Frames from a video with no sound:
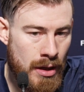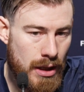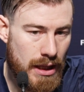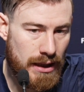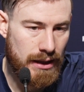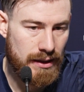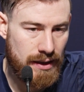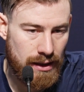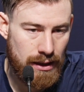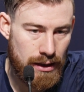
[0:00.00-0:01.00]
yeah, like I
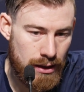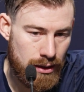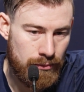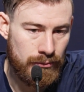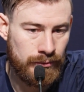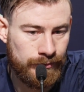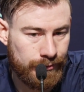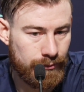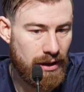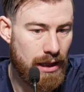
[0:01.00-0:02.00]
said, um,
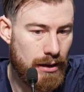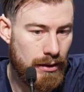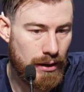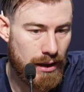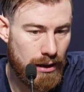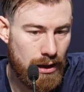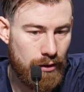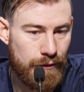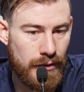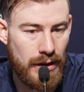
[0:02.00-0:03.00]
getting getting there
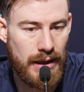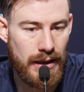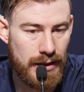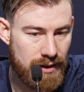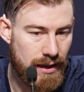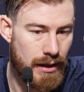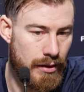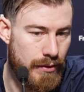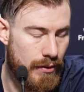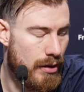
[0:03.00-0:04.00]
for like second,
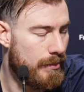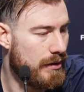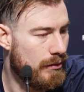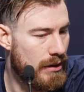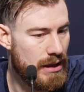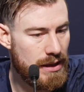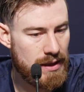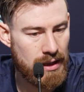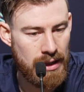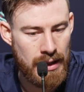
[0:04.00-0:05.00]
third
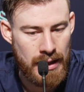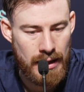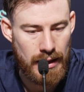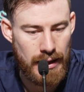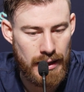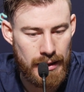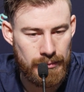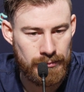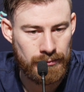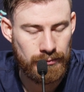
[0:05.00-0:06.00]
opportunities.
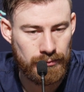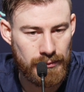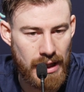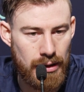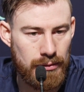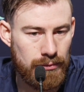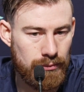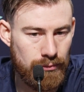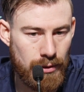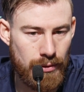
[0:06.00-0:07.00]
Um, yeah,
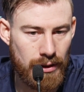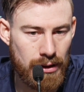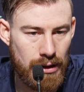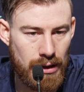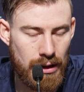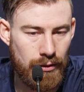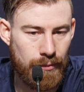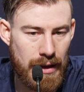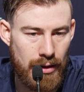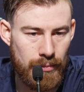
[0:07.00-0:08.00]
we worked on a lot of
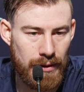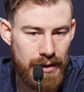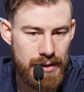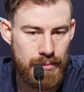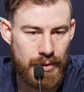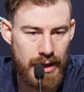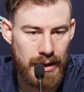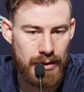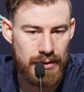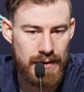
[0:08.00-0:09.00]
power plays and
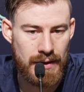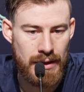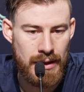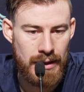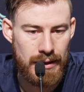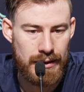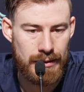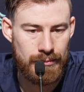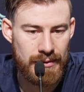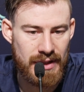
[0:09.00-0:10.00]
breakouts.
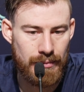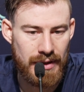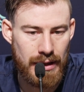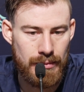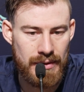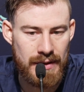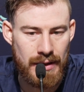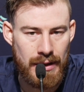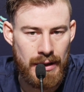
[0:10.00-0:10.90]
Um, sometimes